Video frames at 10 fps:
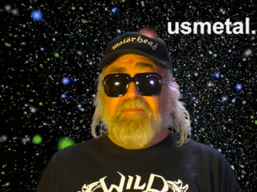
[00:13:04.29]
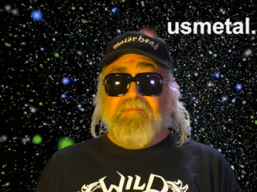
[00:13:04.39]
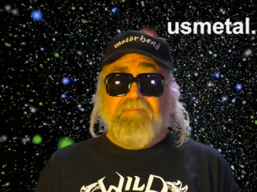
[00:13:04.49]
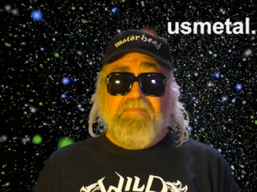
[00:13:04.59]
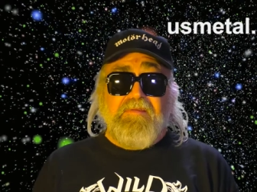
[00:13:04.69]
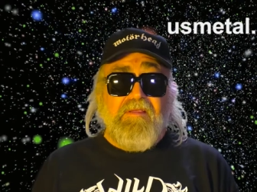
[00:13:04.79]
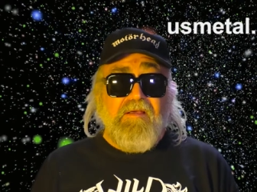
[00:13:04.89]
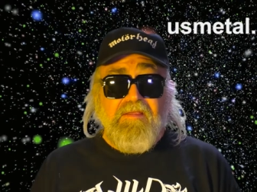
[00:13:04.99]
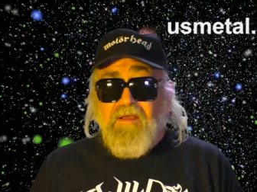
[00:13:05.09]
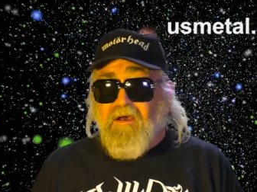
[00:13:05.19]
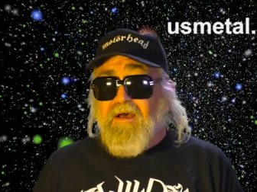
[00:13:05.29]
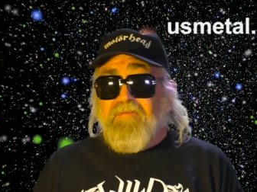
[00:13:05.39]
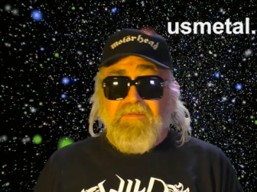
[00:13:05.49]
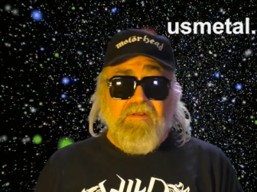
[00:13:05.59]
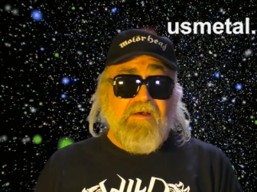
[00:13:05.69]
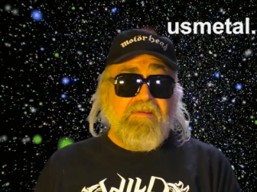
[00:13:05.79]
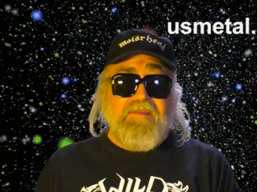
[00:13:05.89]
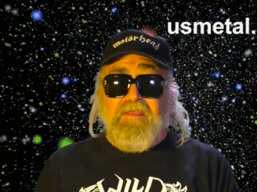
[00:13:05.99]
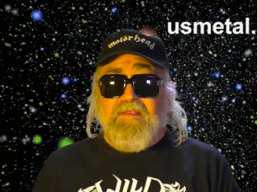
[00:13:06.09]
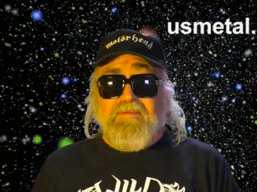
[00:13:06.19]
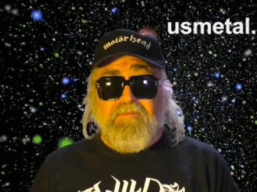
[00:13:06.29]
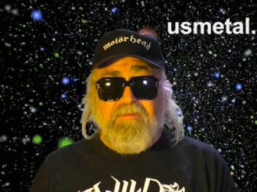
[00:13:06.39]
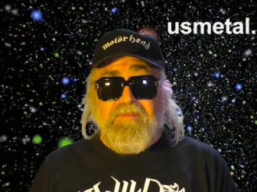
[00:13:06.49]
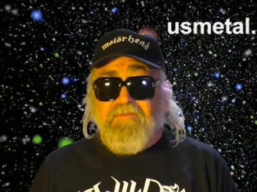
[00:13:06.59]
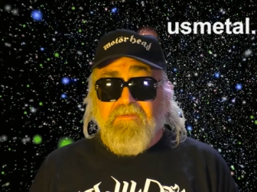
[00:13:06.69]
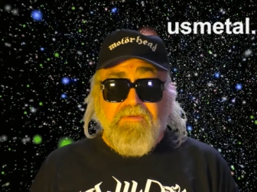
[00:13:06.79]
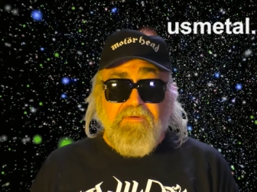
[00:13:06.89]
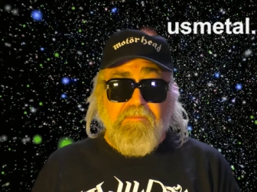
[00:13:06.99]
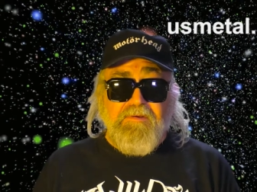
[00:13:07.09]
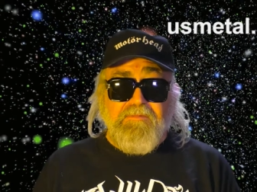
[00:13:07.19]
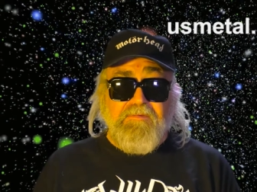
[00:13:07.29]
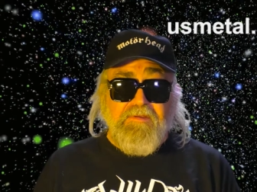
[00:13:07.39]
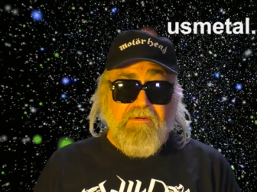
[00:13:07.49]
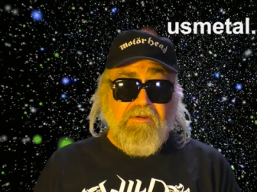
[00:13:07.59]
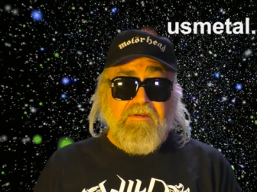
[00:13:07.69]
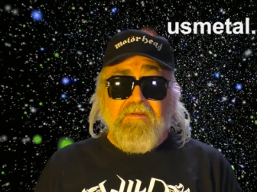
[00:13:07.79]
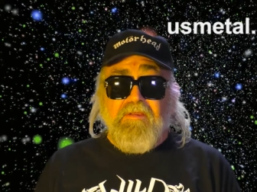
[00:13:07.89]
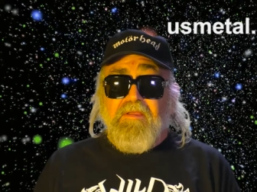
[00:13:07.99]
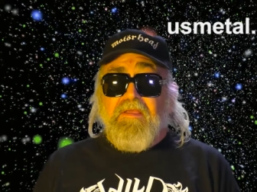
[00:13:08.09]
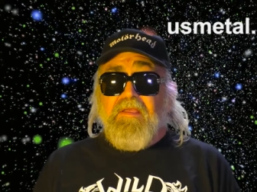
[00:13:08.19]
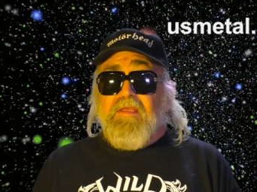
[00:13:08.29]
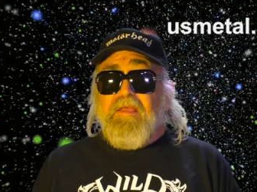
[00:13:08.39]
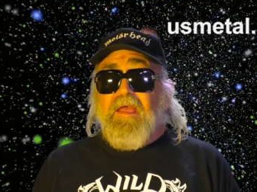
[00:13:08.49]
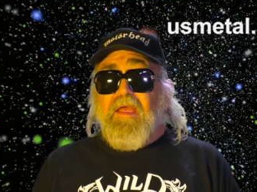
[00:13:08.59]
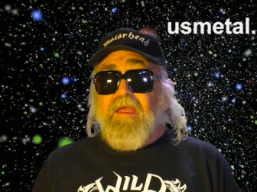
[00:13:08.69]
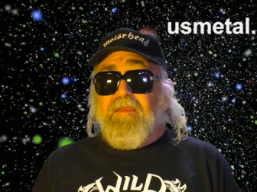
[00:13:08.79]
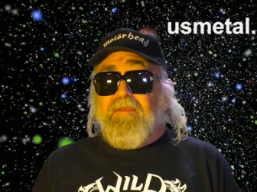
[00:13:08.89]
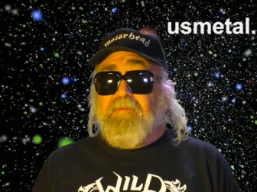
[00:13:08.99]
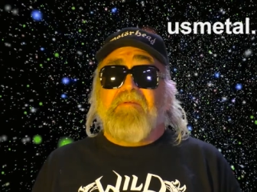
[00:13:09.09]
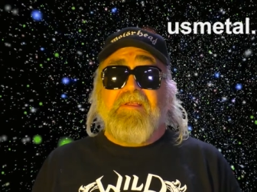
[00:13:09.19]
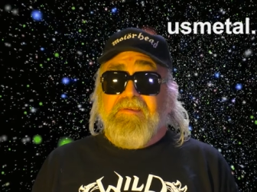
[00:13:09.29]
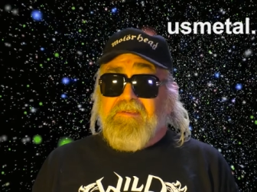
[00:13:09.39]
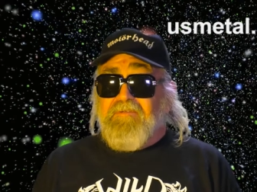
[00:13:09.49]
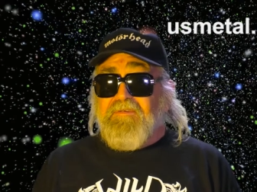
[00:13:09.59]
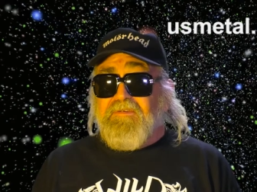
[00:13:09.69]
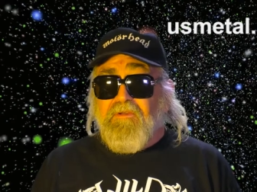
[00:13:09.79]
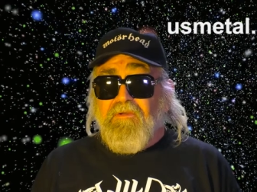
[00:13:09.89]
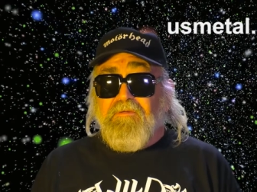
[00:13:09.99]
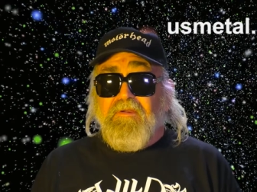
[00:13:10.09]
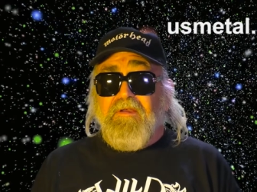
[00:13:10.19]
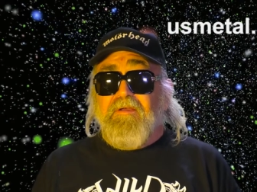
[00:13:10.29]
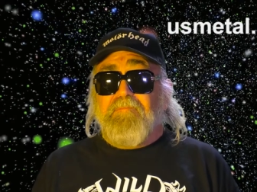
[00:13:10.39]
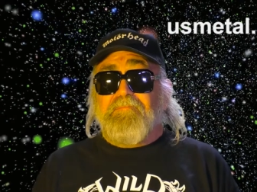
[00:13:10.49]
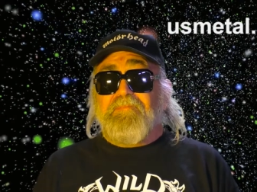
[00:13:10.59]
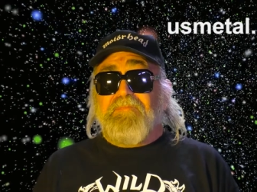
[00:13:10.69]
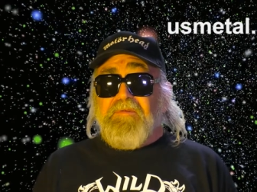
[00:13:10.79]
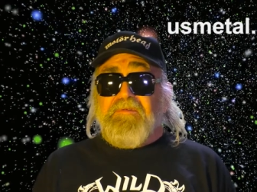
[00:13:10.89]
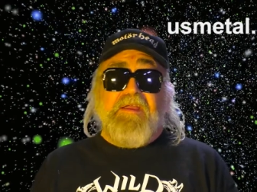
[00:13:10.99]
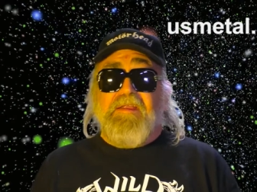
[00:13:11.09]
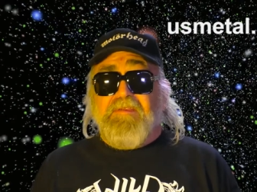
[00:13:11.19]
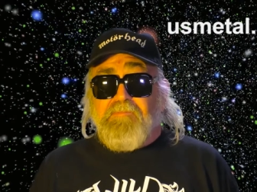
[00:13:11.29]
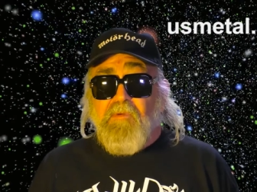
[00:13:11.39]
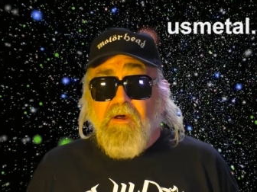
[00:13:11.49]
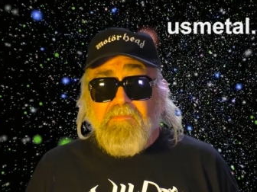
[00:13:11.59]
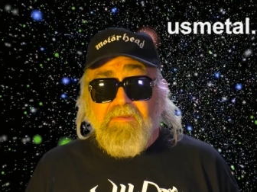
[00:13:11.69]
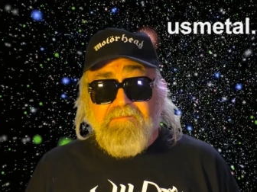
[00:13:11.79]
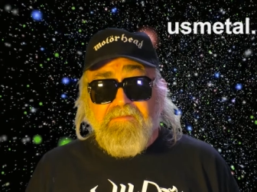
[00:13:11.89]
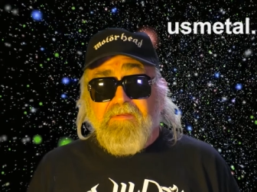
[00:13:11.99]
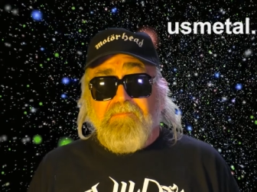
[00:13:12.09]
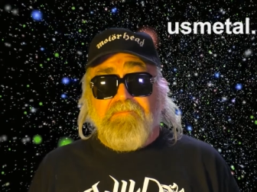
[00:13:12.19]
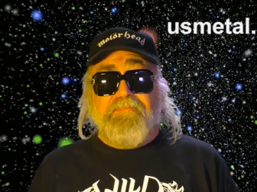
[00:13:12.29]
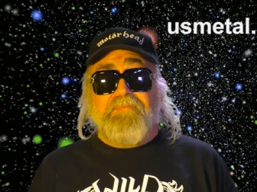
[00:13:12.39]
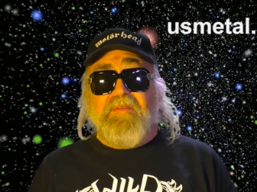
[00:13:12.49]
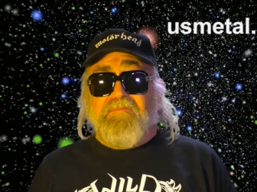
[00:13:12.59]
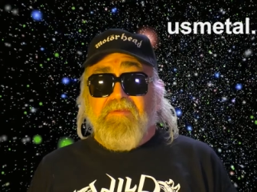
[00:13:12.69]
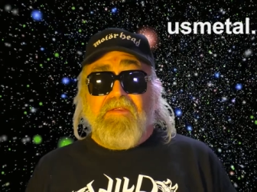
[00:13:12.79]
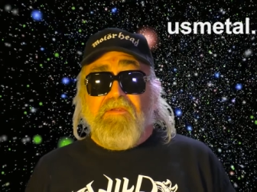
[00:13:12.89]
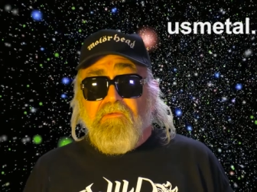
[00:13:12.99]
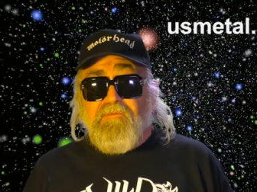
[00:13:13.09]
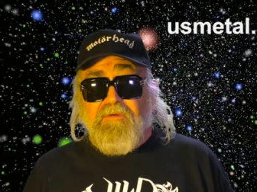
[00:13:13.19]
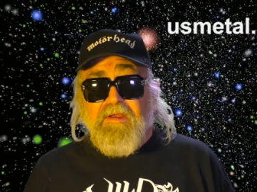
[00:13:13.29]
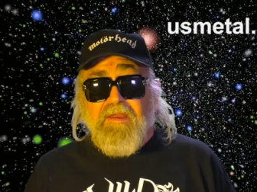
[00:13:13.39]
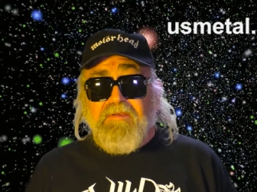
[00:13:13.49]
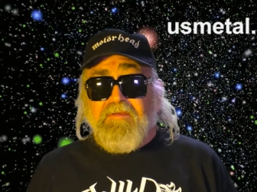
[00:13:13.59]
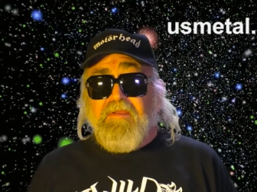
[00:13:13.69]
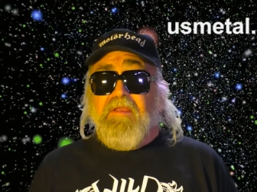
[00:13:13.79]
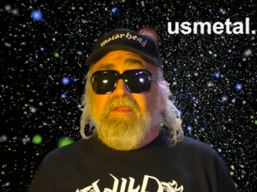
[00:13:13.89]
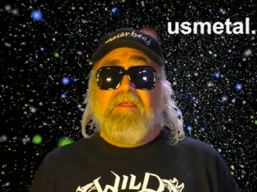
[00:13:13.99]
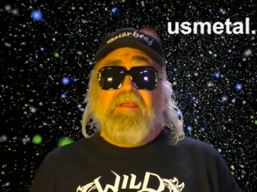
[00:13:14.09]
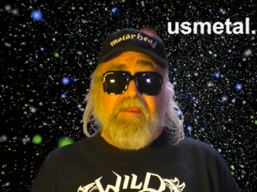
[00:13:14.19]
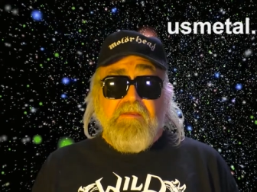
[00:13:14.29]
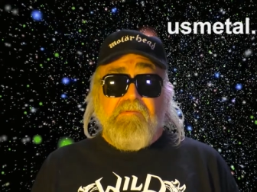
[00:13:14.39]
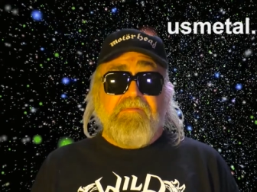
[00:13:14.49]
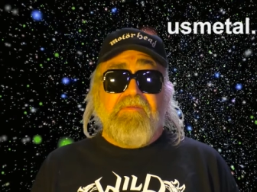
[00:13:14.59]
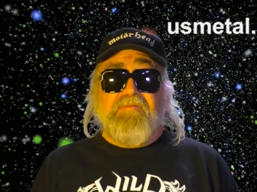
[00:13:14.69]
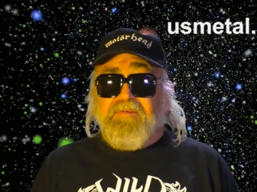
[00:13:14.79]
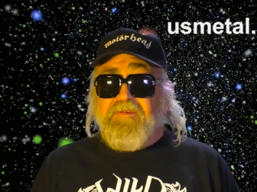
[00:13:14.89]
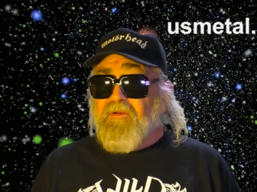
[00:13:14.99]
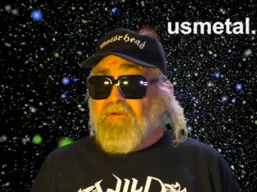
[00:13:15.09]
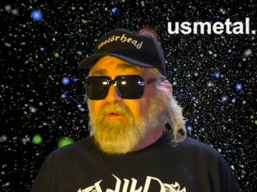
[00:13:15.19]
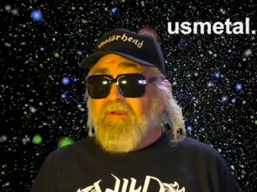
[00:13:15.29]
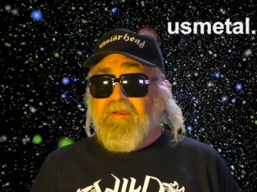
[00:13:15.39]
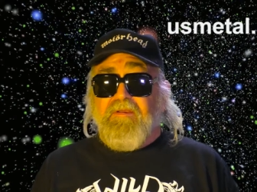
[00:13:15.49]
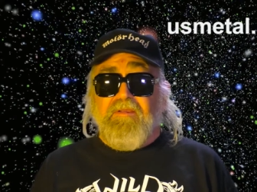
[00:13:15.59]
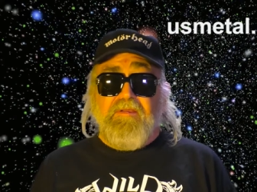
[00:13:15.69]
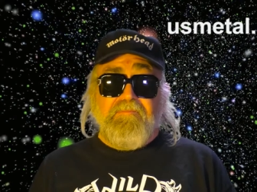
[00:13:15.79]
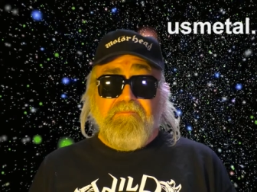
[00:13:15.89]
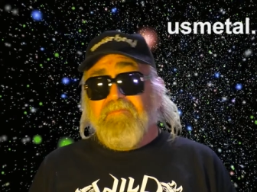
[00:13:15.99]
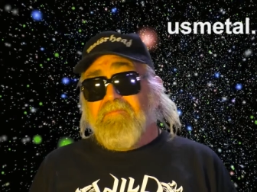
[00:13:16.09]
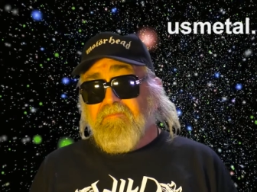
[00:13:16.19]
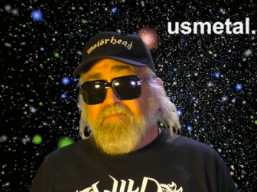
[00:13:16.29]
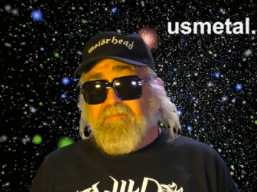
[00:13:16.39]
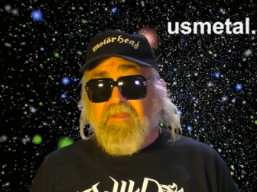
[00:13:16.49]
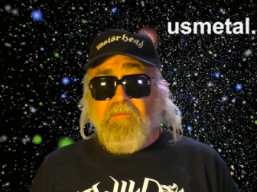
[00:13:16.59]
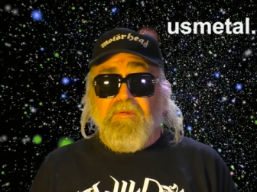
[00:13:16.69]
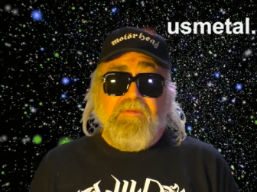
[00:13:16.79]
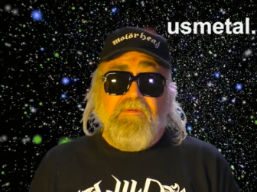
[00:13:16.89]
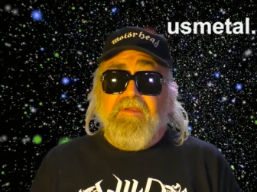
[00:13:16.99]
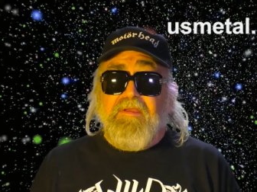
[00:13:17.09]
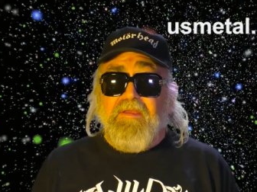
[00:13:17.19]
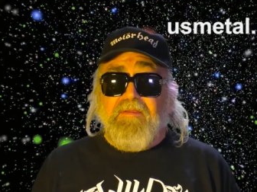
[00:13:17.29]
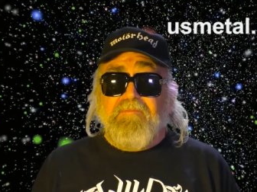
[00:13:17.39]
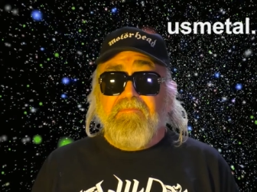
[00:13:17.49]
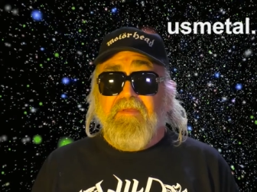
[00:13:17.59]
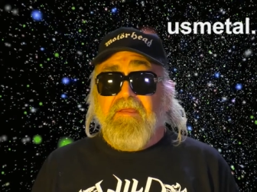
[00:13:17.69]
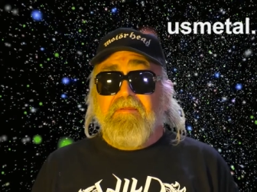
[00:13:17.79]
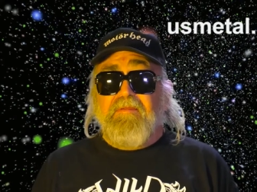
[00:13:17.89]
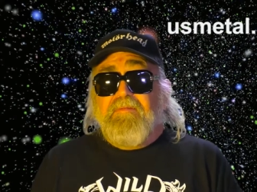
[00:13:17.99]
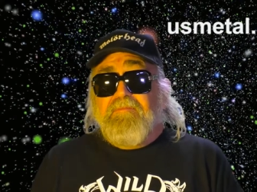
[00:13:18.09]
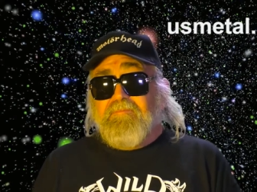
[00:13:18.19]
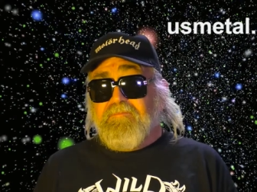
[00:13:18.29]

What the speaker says: some off and on gigs with different drummers with Kurt and played a TV show. Turns out his mom lived in Vancouver, and he'd come up to visit her, and then we'd do a gig. And